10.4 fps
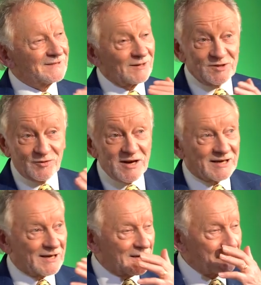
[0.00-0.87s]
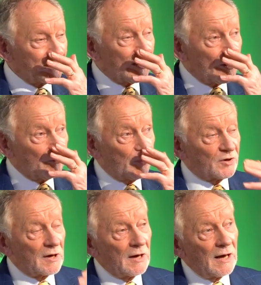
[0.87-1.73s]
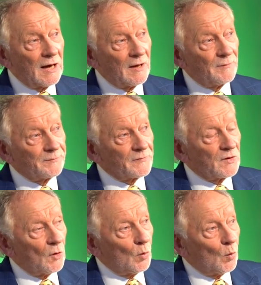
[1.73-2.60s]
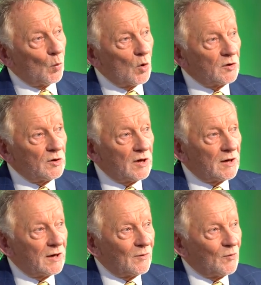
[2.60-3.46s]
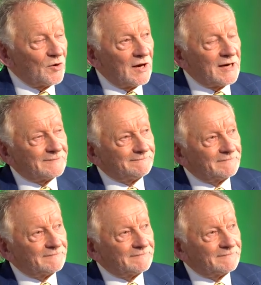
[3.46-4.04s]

And it was a great gig. But um, one, uh, one night,